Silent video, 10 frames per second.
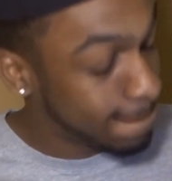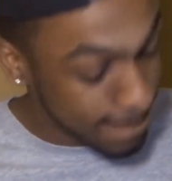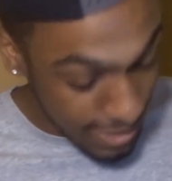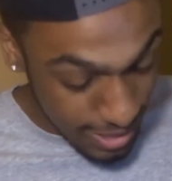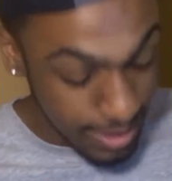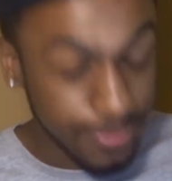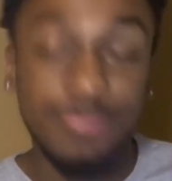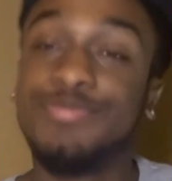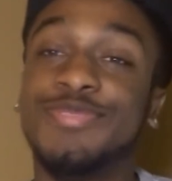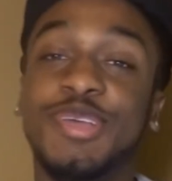Hey,
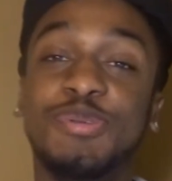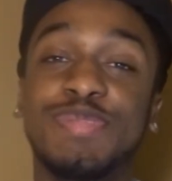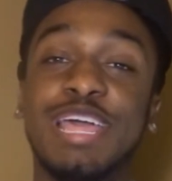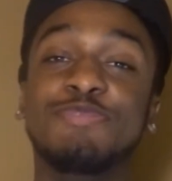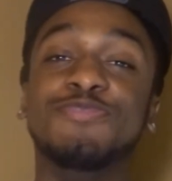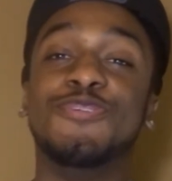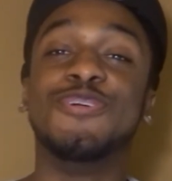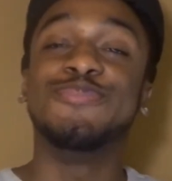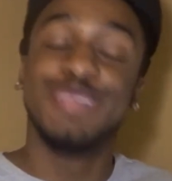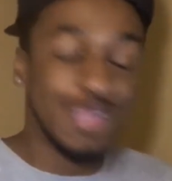don't blame you for
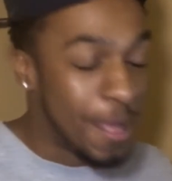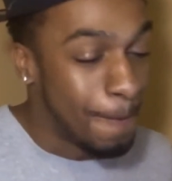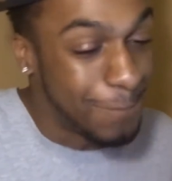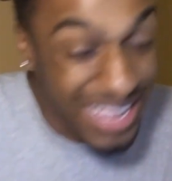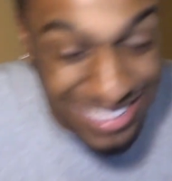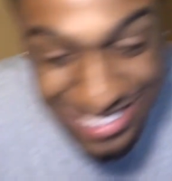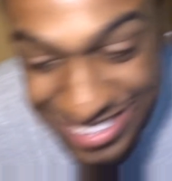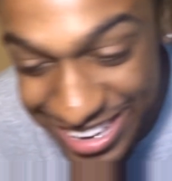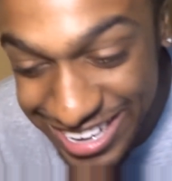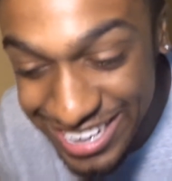it. But
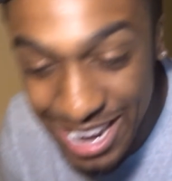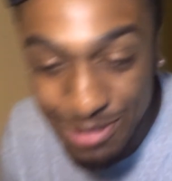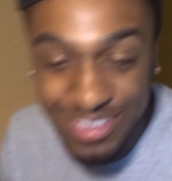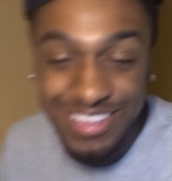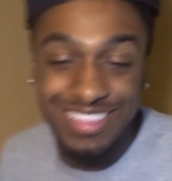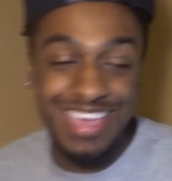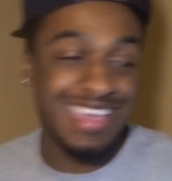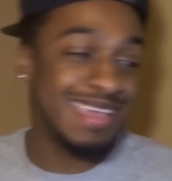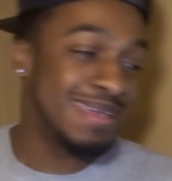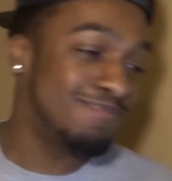uh, that was
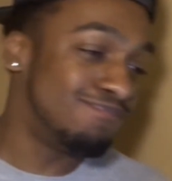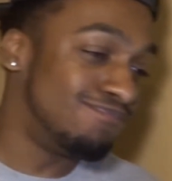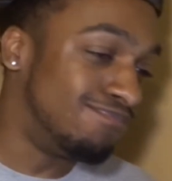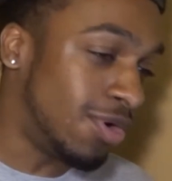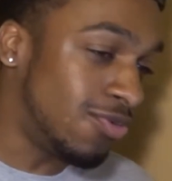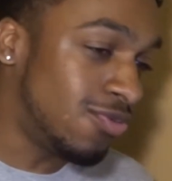Clayborne.